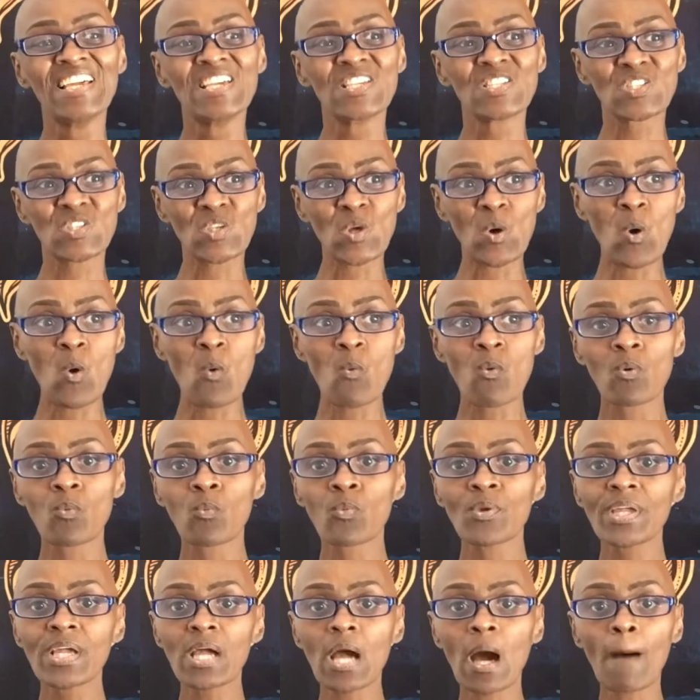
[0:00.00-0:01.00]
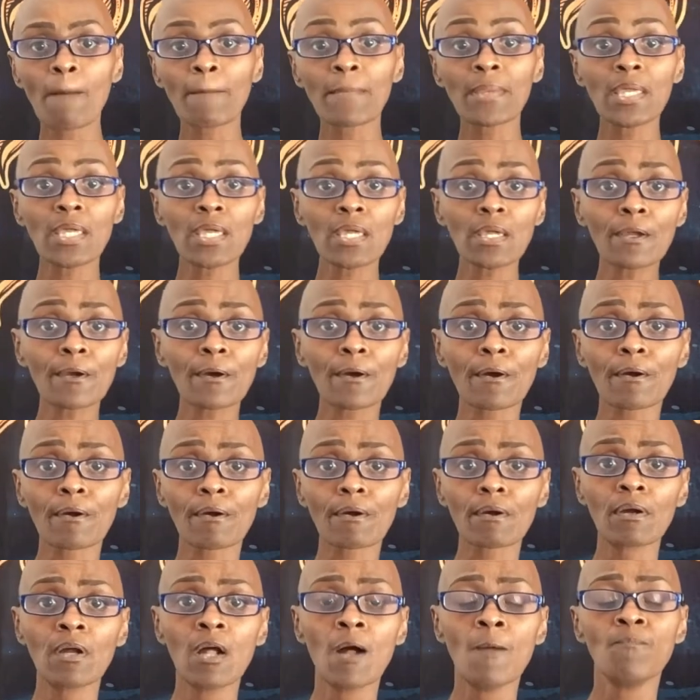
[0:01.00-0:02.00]
So when we come
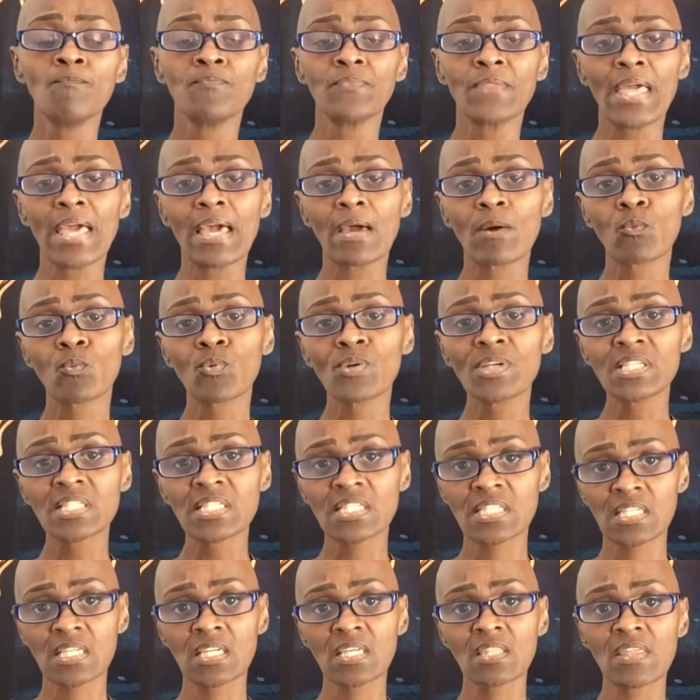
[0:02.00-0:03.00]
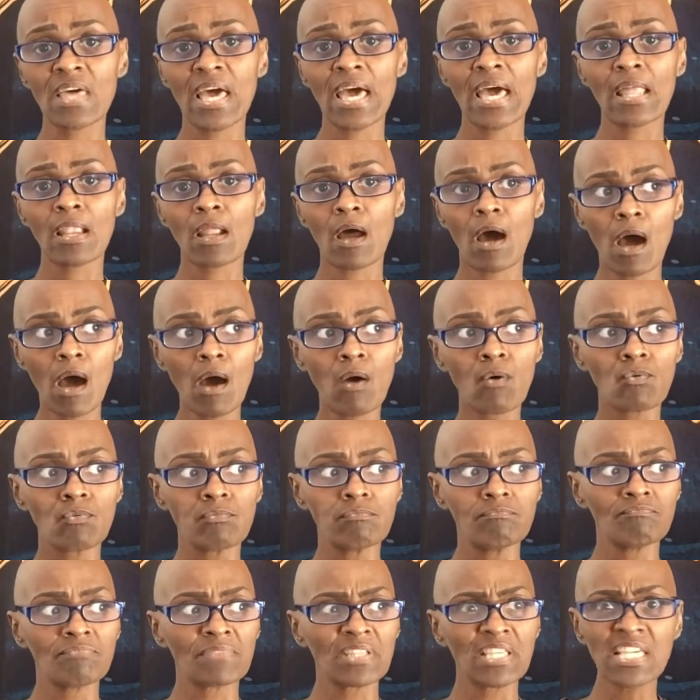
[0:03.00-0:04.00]
here and we see that,
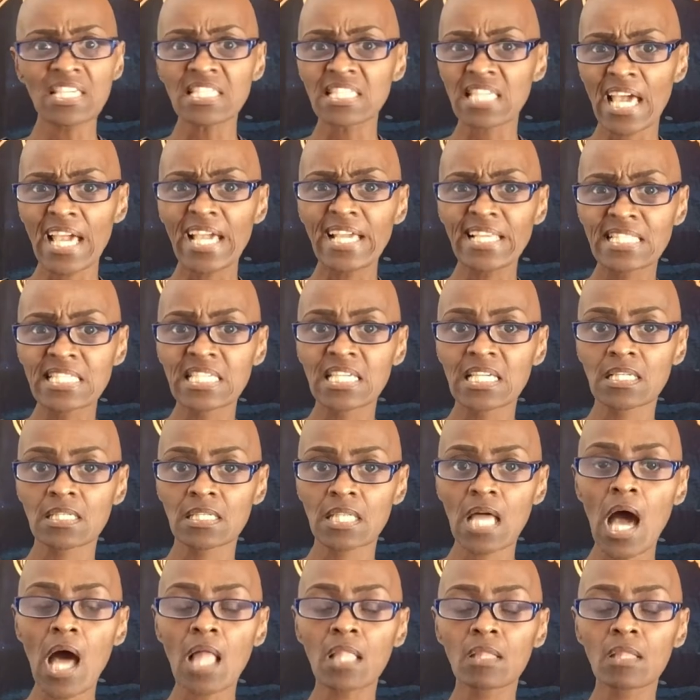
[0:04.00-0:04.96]
oh, it's $18,